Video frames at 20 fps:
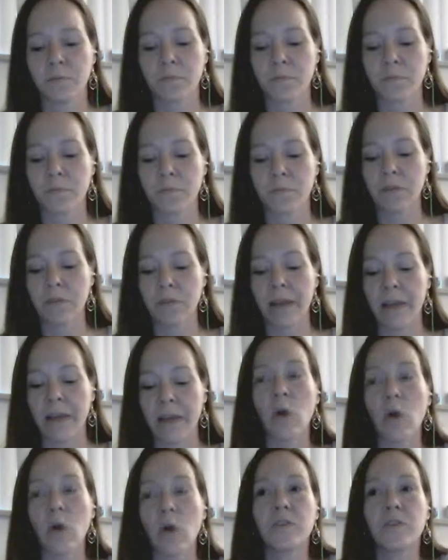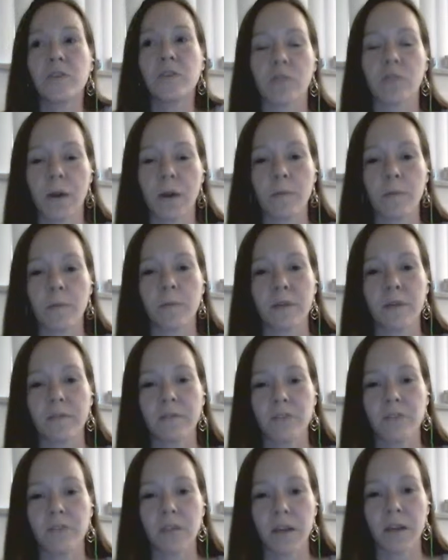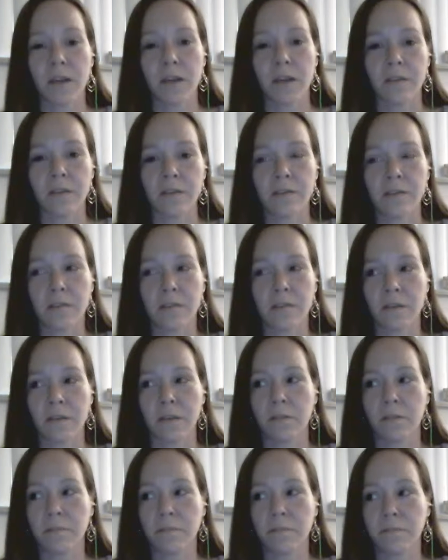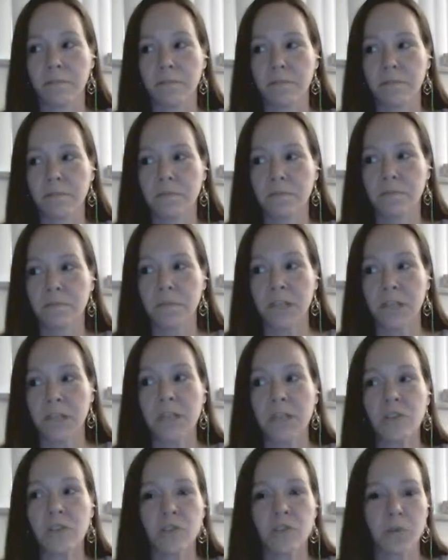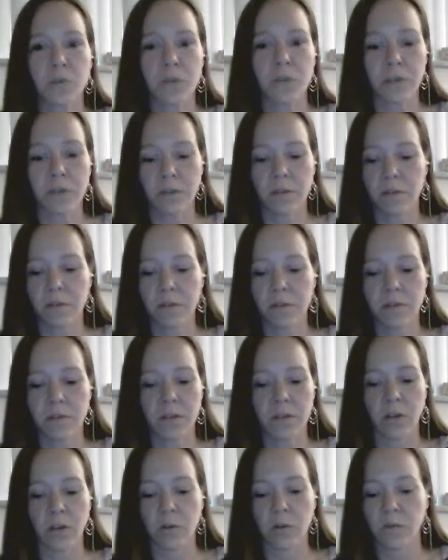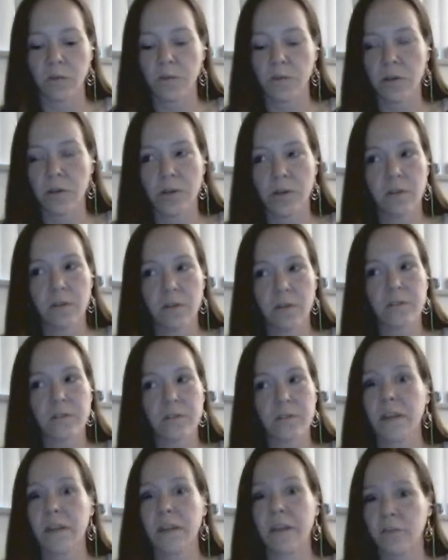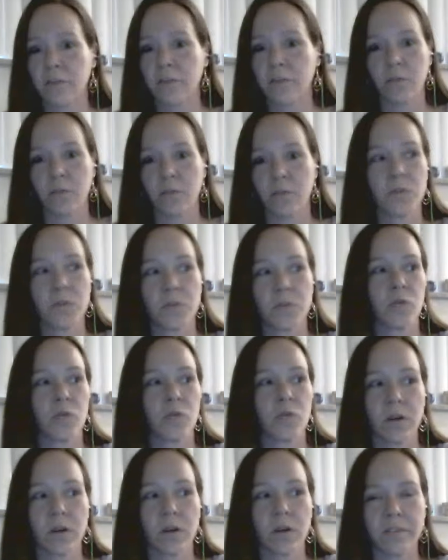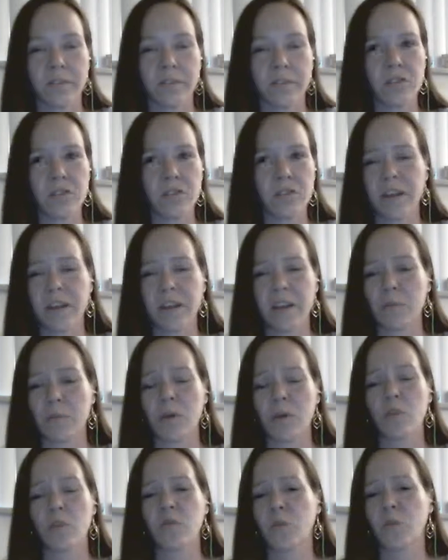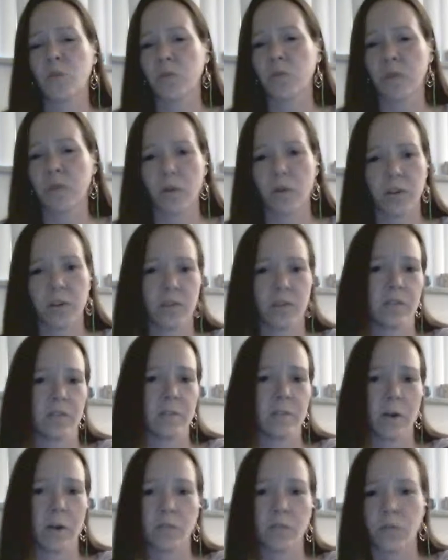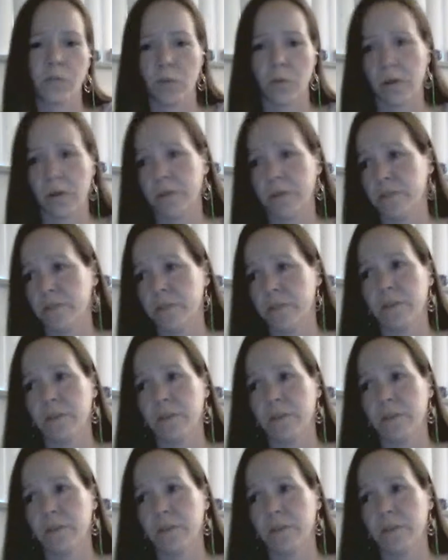I know that she'll come to me if she has an issue with, sex or with drugs. And she's asked me all sorts of questions about drugs, and